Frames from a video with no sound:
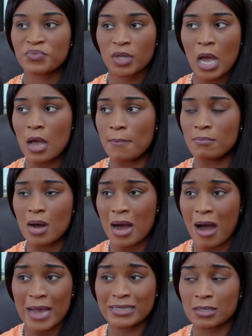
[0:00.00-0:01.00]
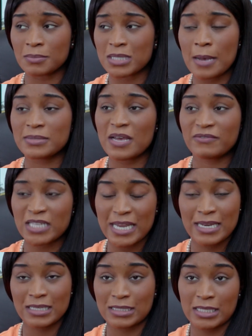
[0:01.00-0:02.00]
I sometimes have
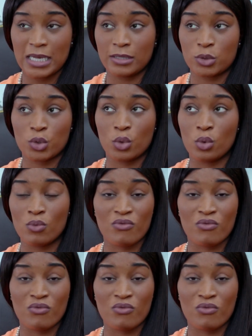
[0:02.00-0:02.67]
tendency to